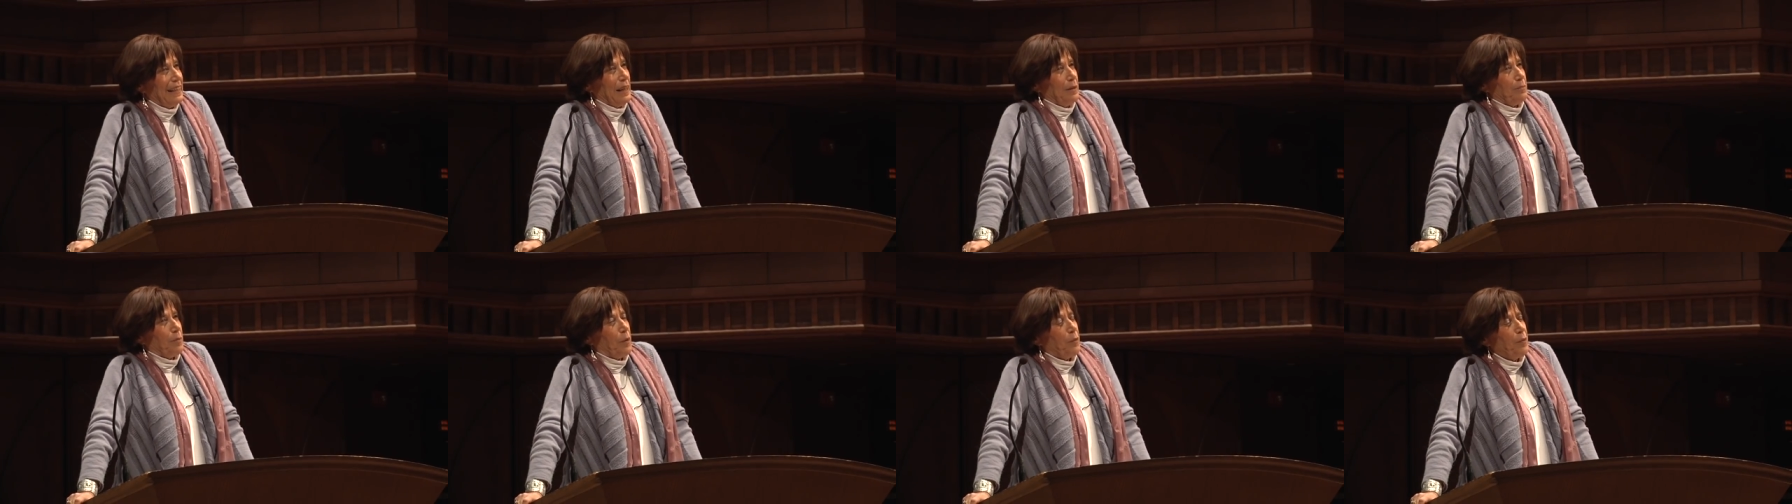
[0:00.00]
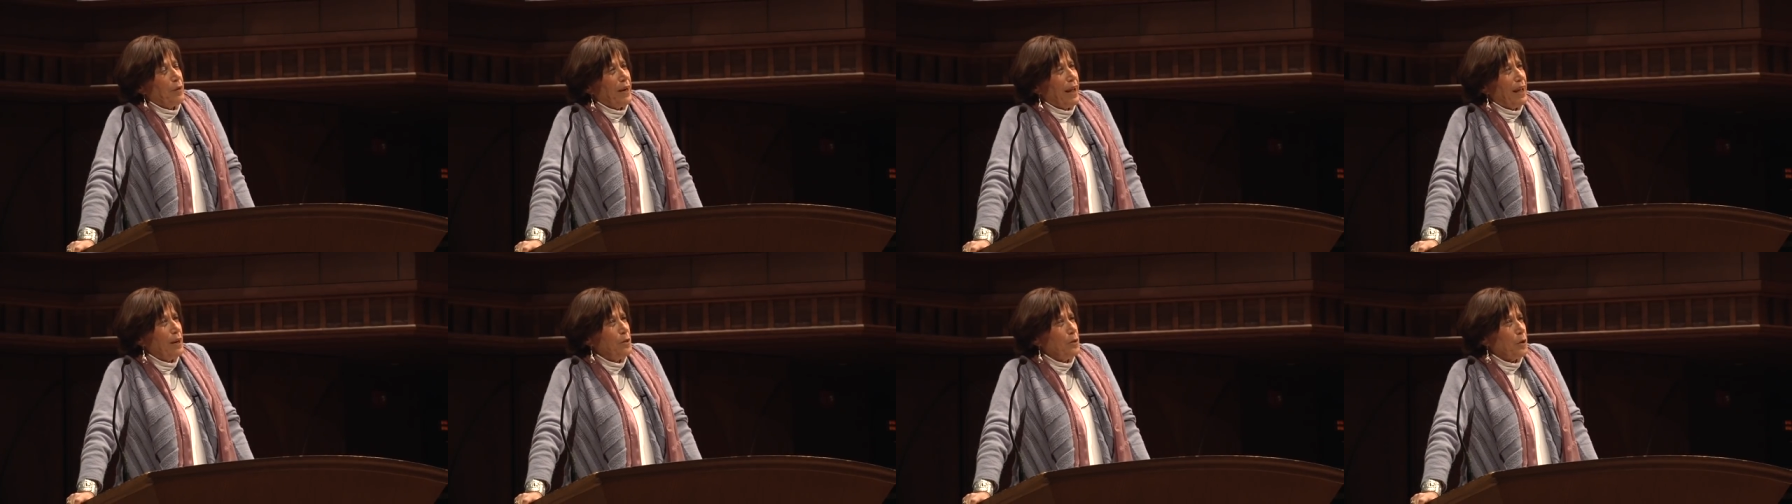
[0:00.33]
But
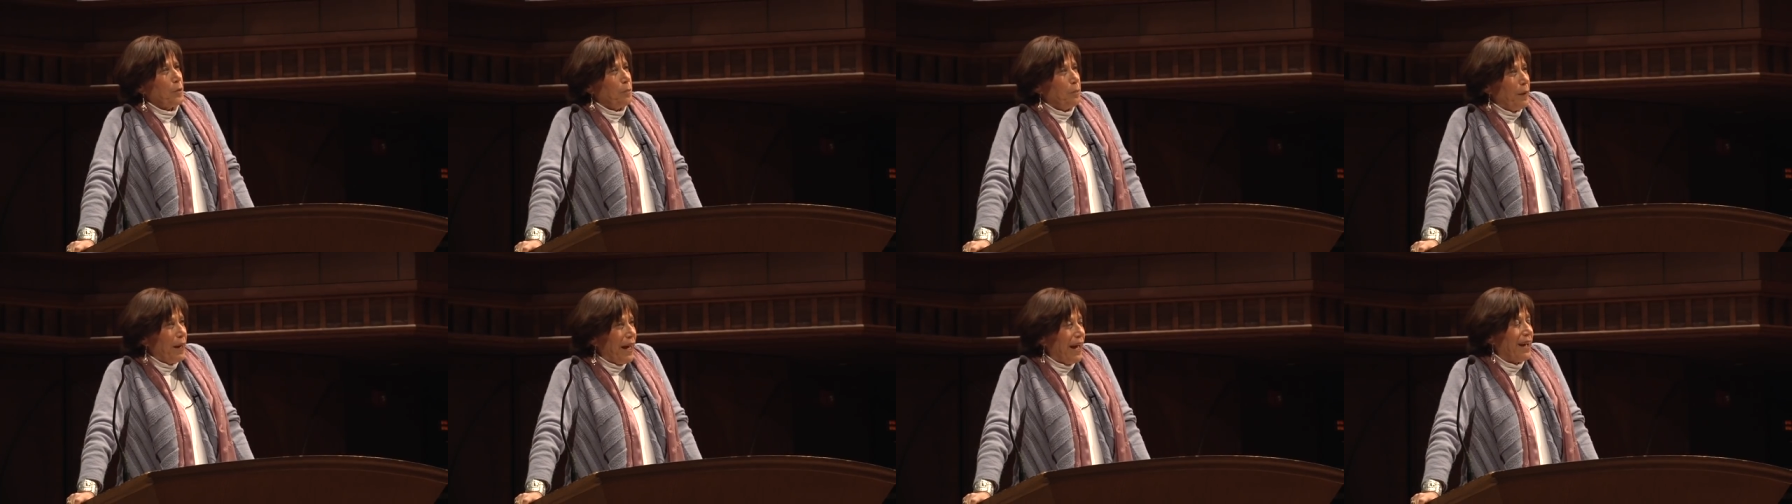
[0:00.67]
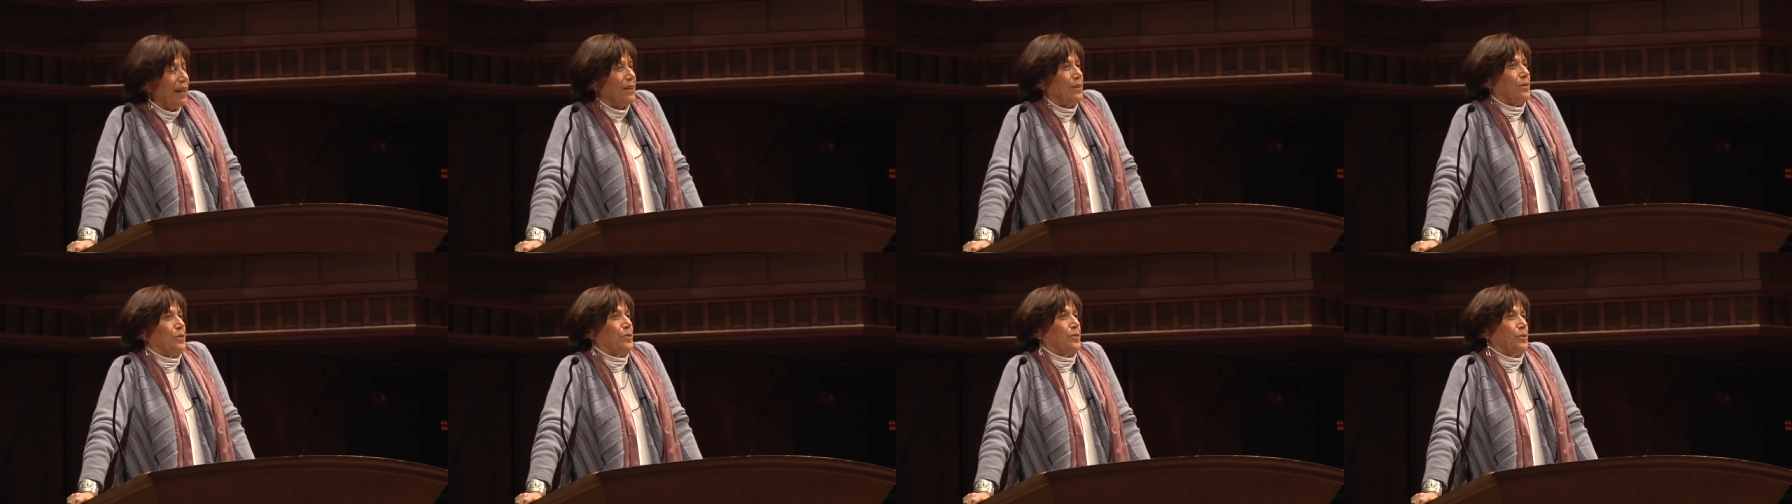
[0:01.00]
when I look
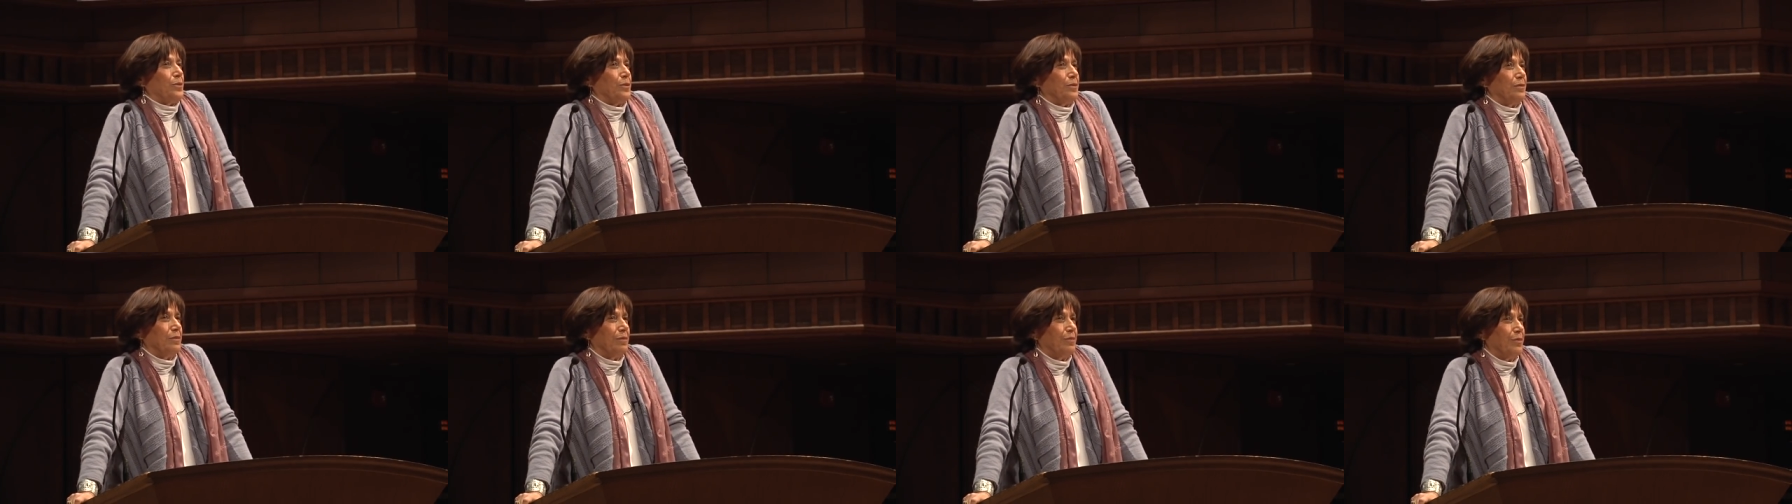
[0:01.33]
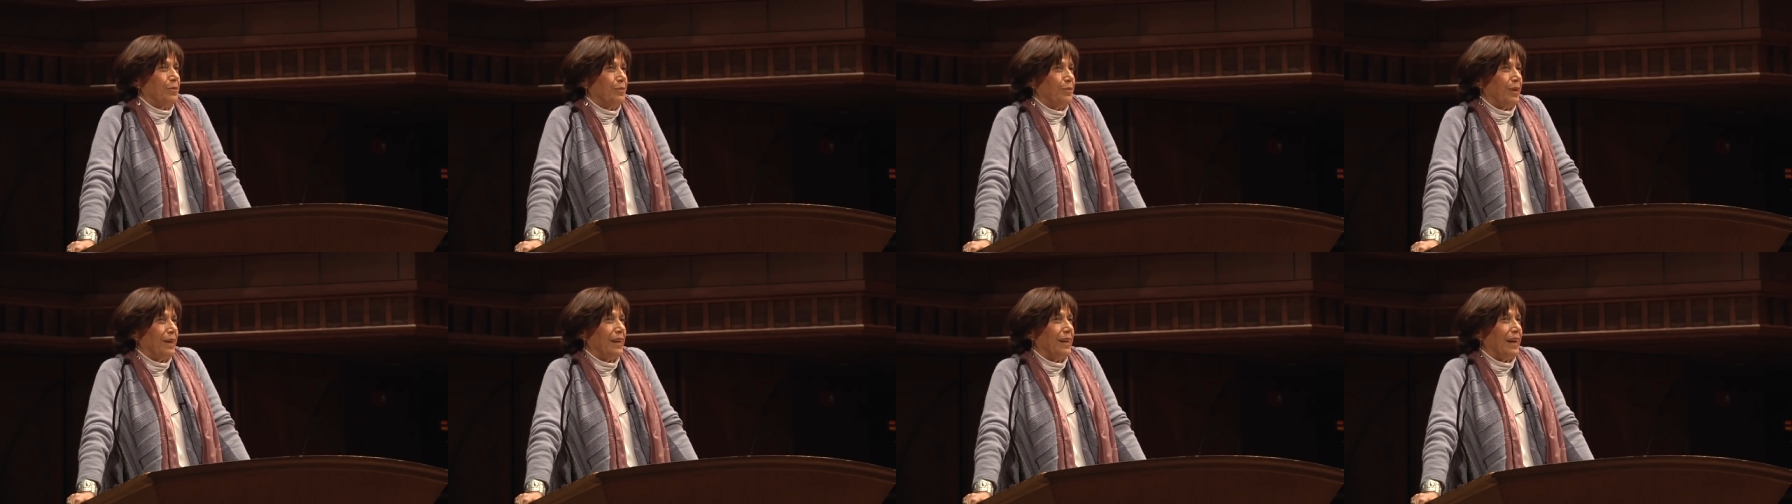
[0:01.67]
back to
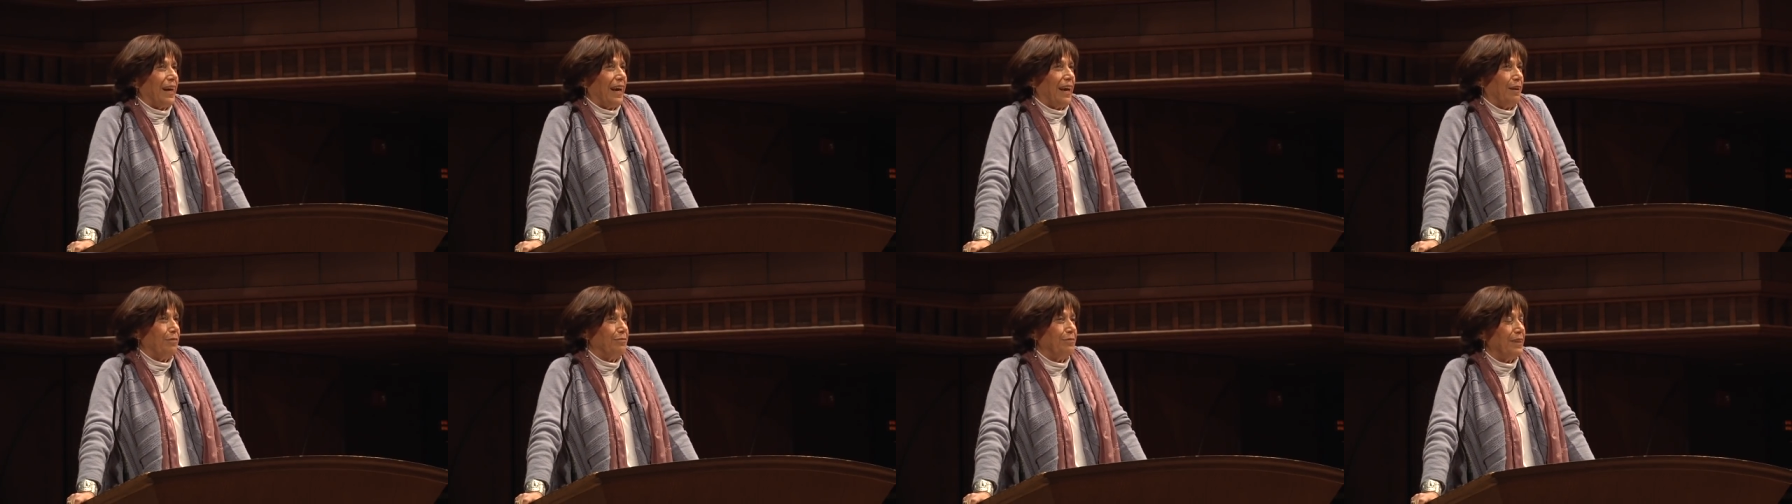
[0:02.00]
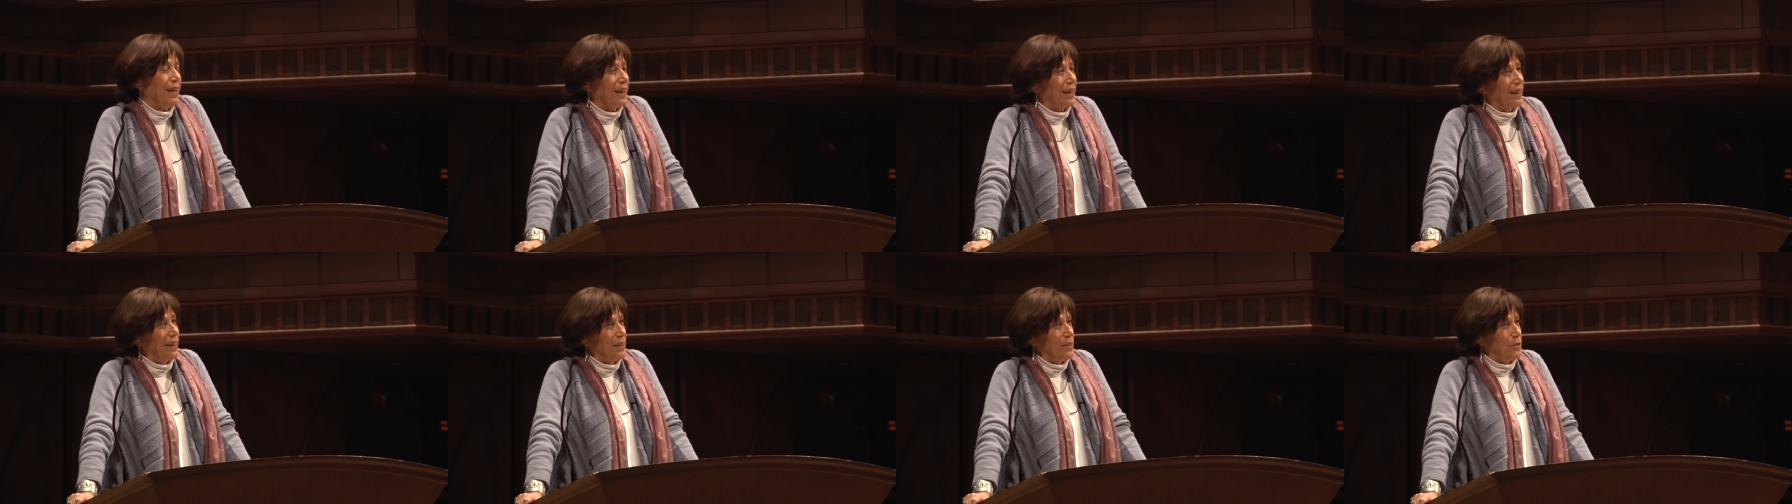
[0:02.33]
three and a half
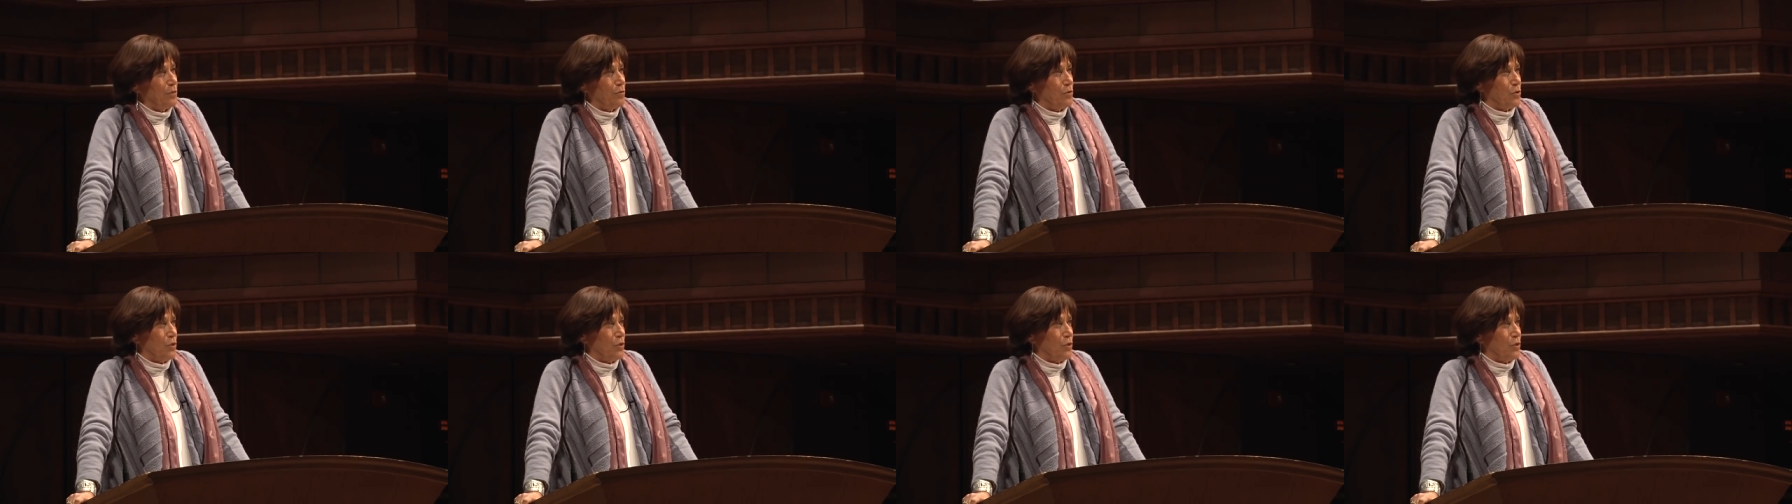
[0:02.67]
decades of